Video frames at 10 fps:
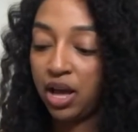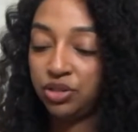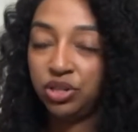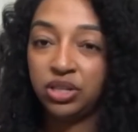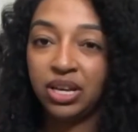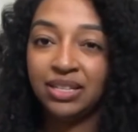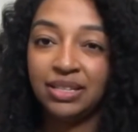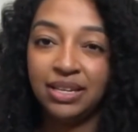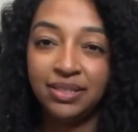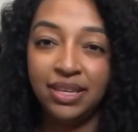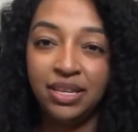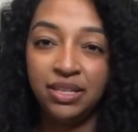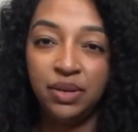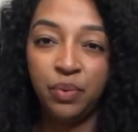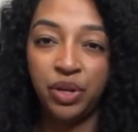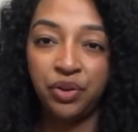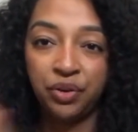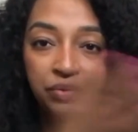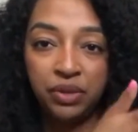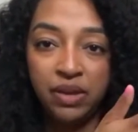Just because it's easy when you're
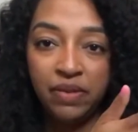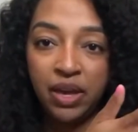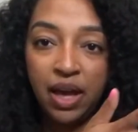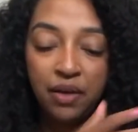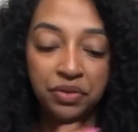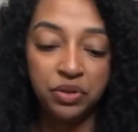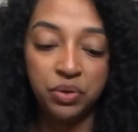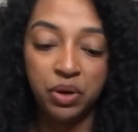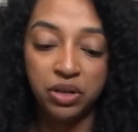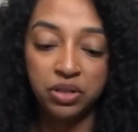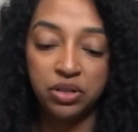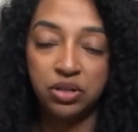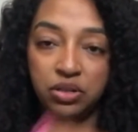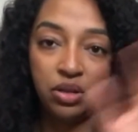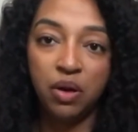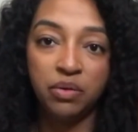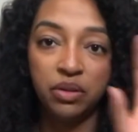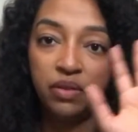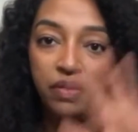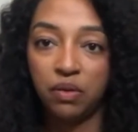leaving out the door to just go in
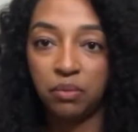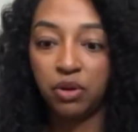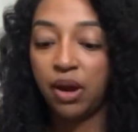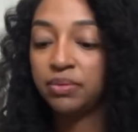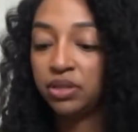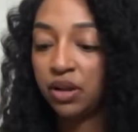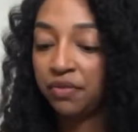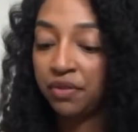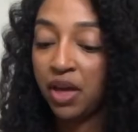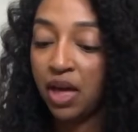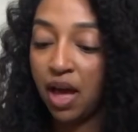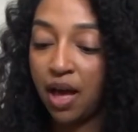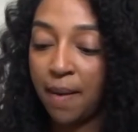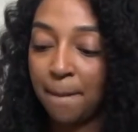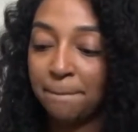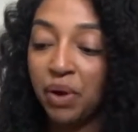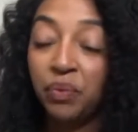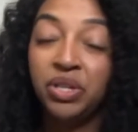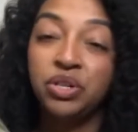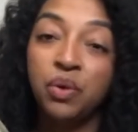the living room, grab stuff. But
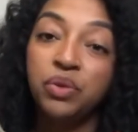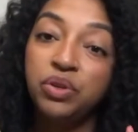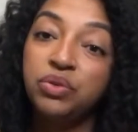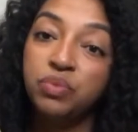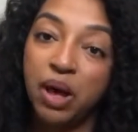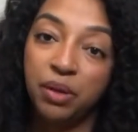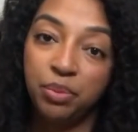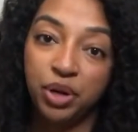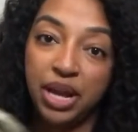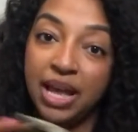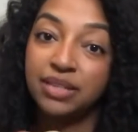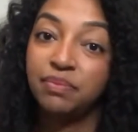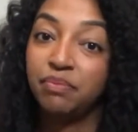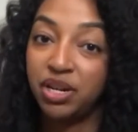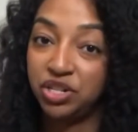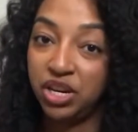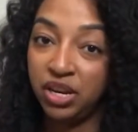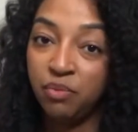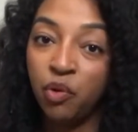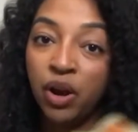we don't use Wildbird as much
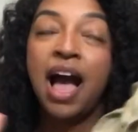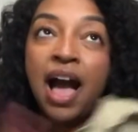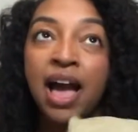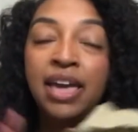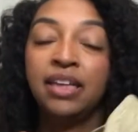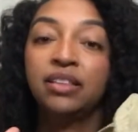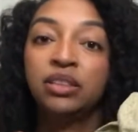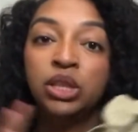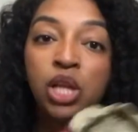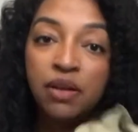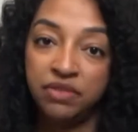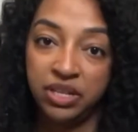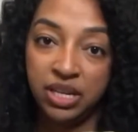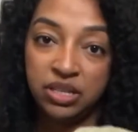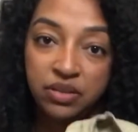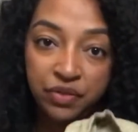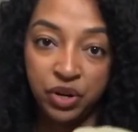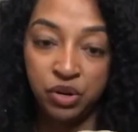anymore. I loved this for